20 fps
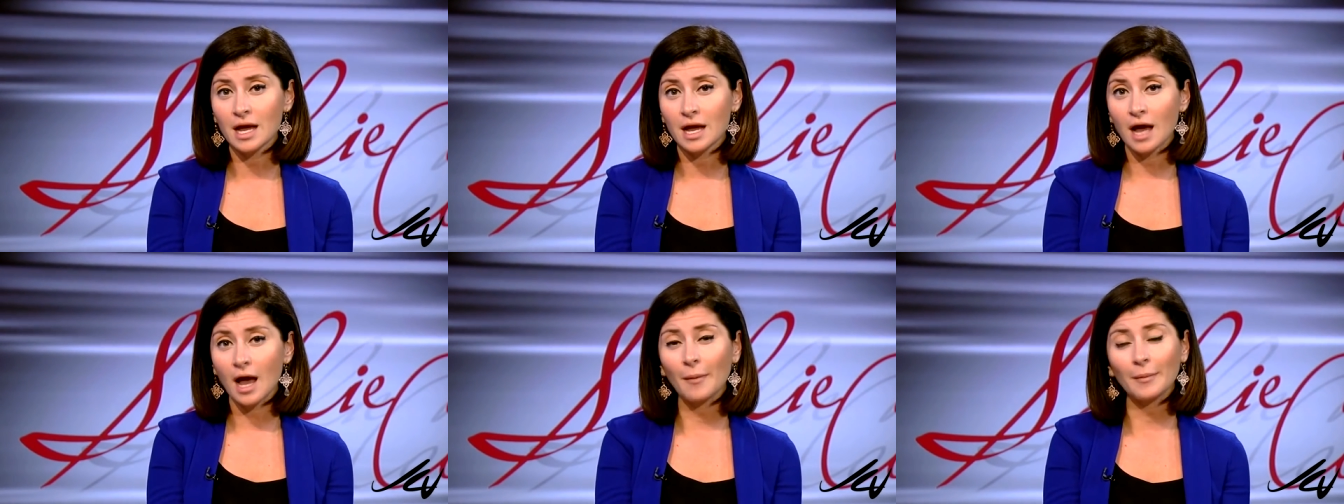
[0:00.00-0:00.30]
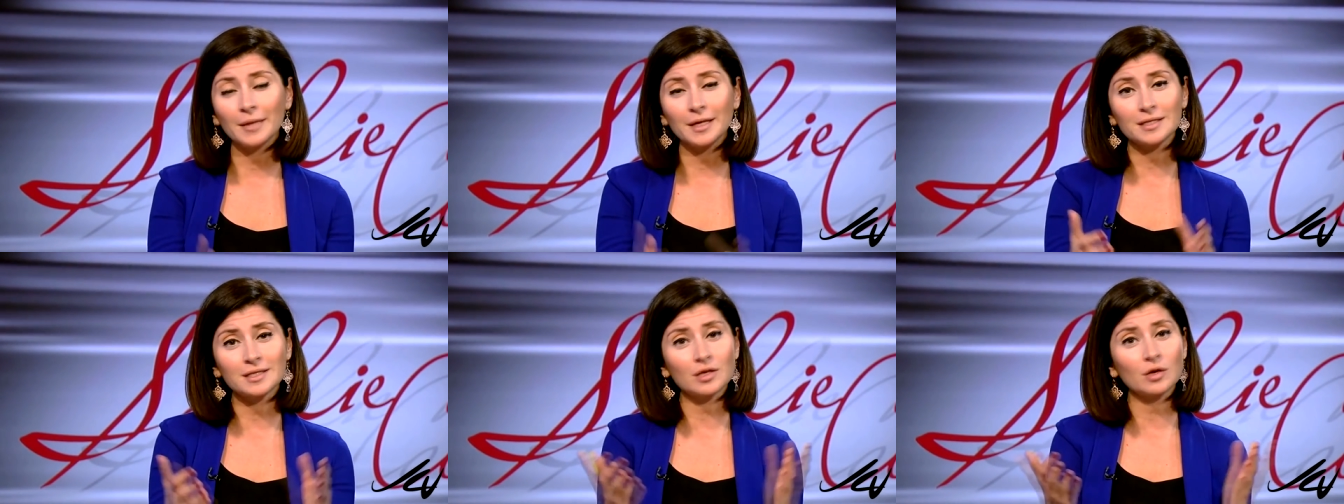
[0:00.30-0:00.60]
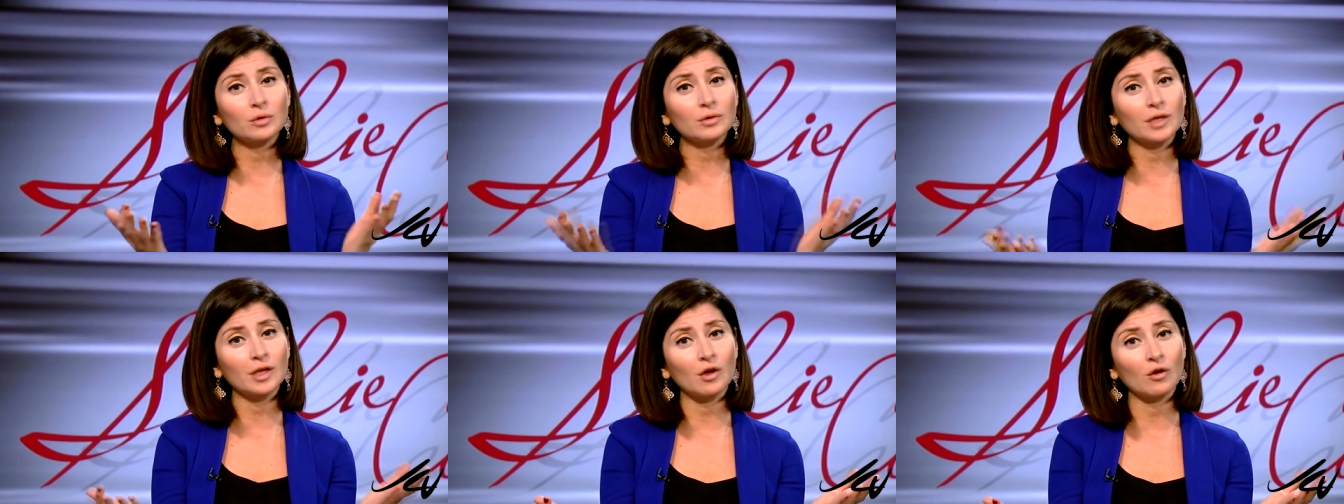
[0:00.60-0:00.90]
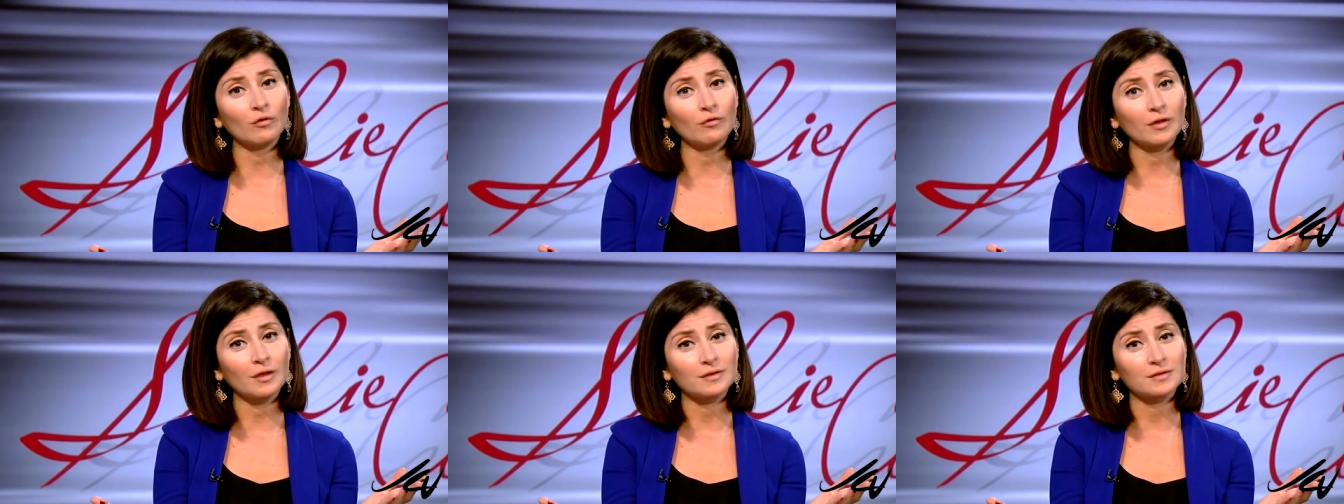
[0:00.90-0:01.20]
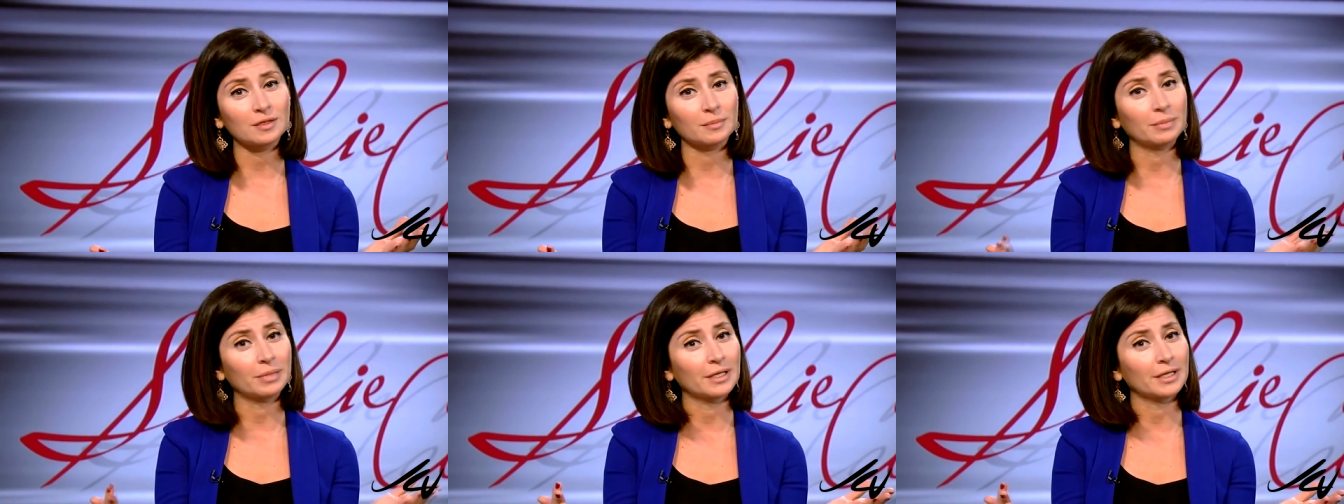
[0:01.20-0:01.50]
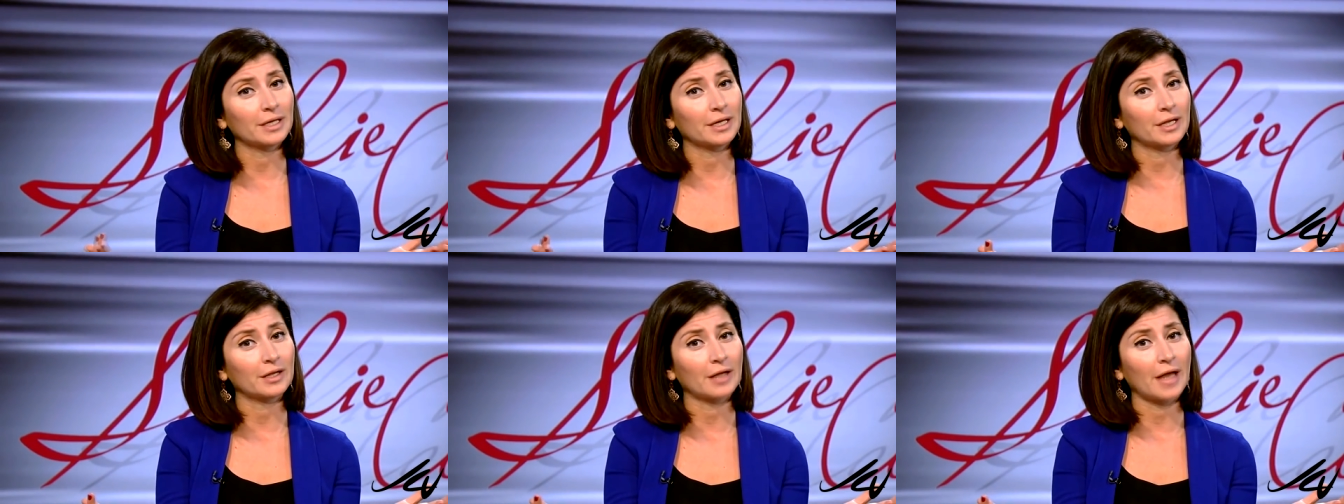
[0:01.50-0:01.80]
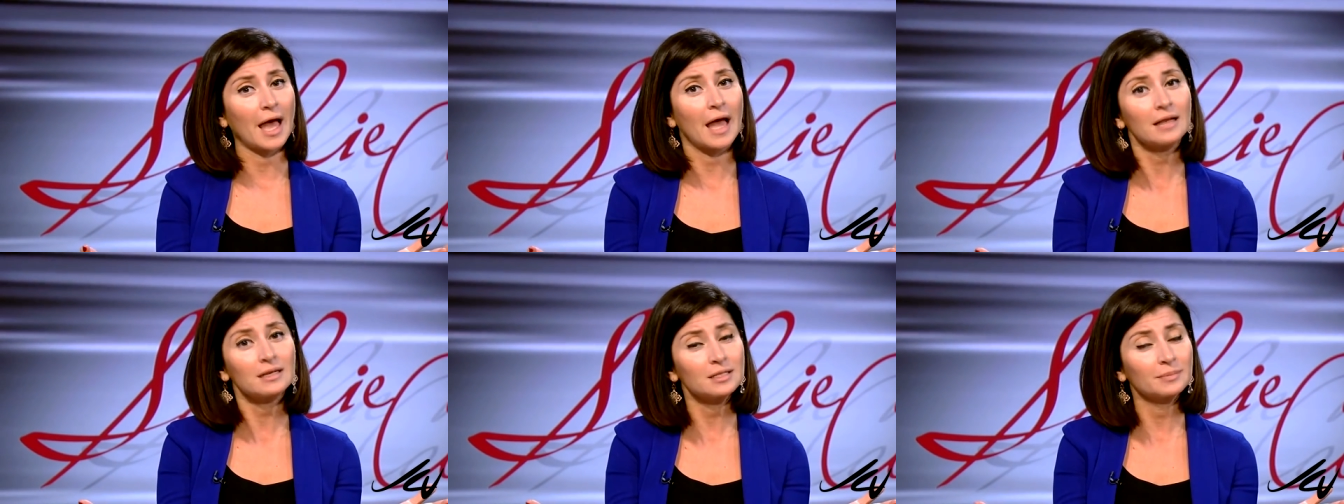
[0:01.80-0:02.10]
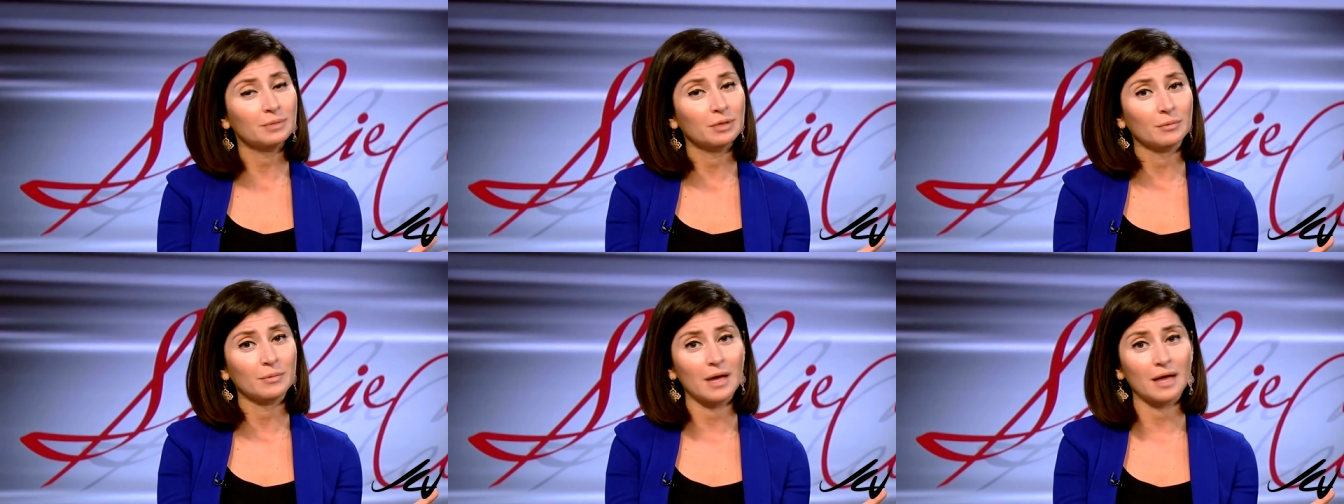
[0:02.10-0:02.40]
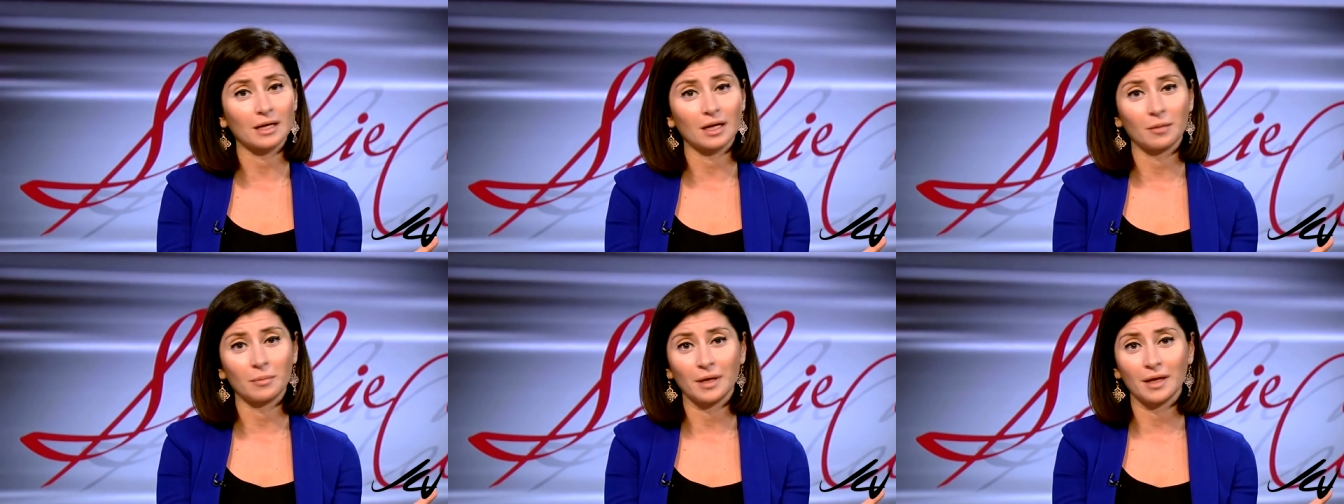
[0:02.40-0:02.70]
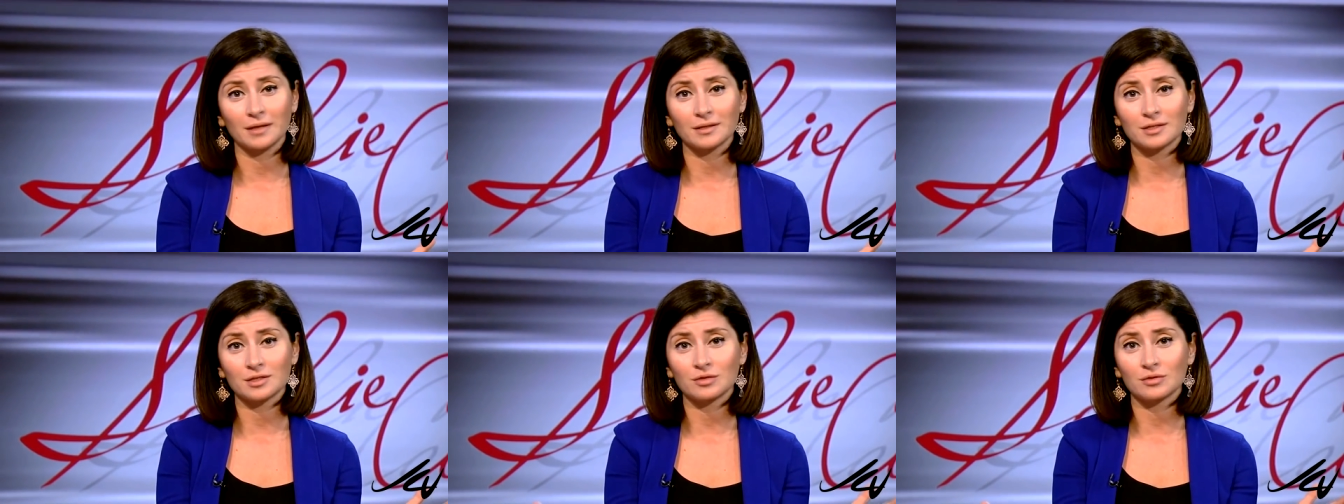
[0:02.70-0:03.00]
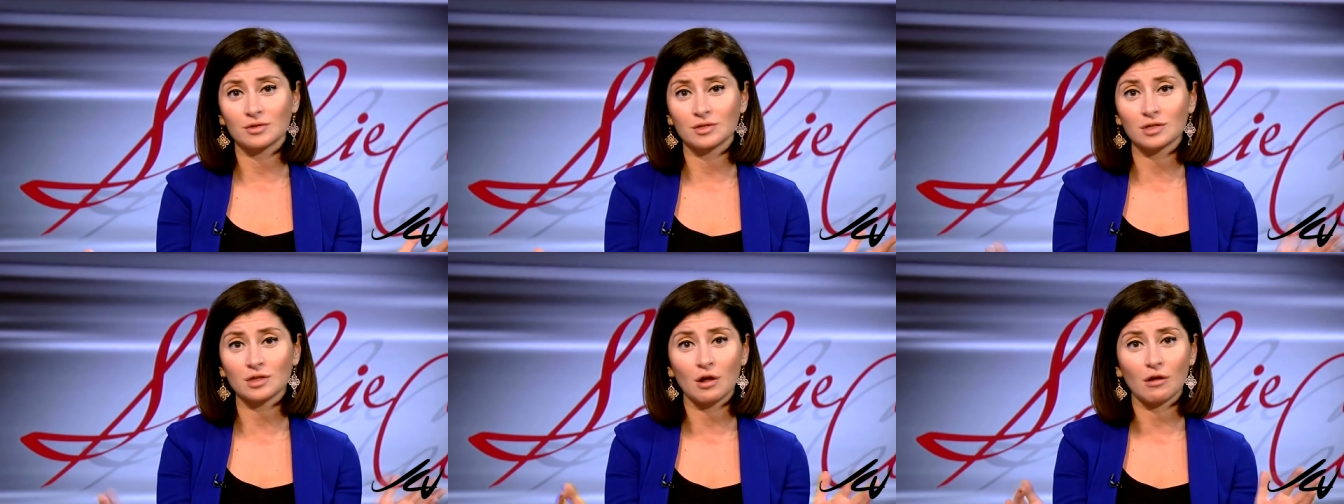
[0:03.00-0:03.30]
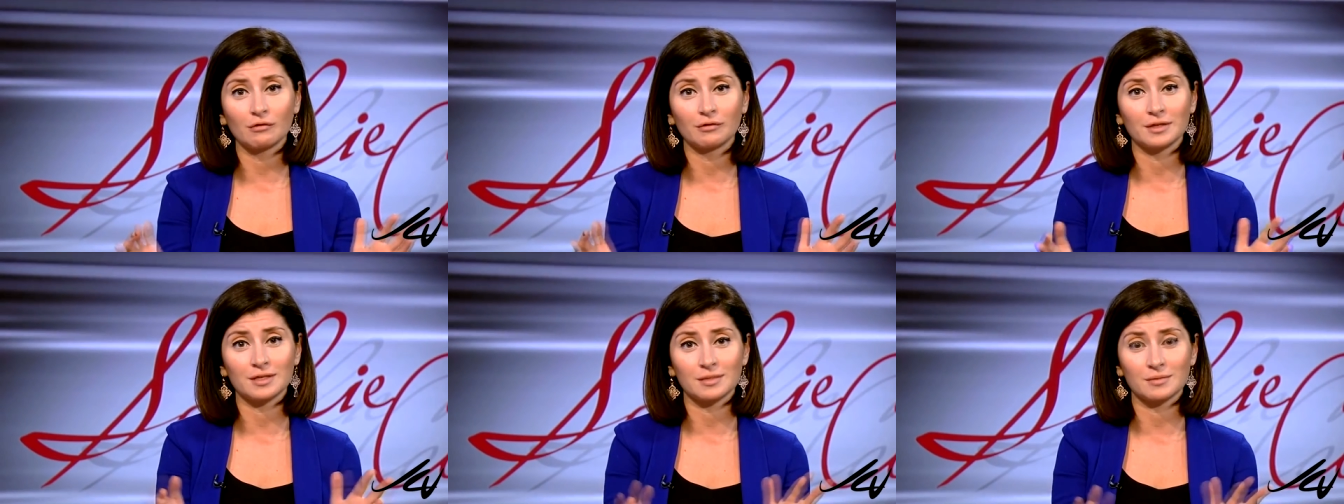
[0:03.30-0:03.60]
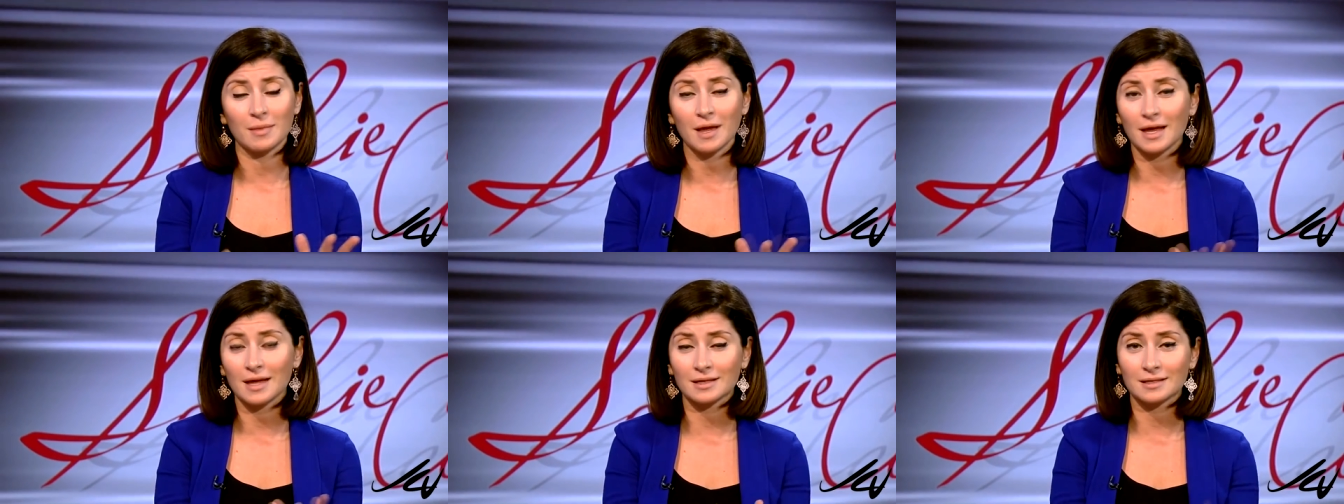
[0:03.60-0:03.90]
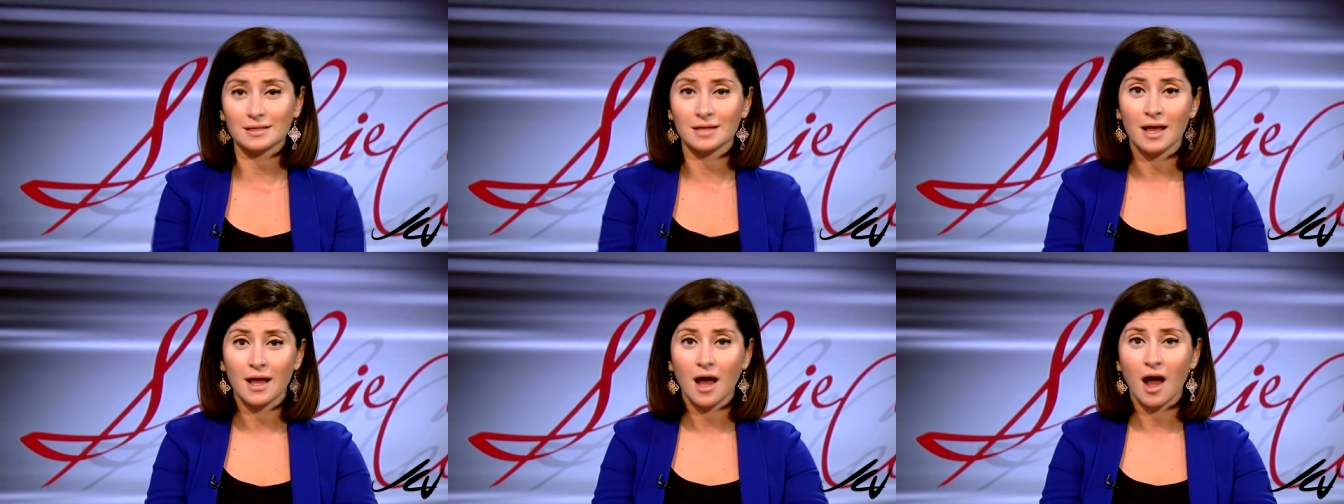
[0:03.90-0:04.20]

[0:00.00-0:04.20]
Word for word: I mean, it's only obvious the political and diplomatic means to solve this mess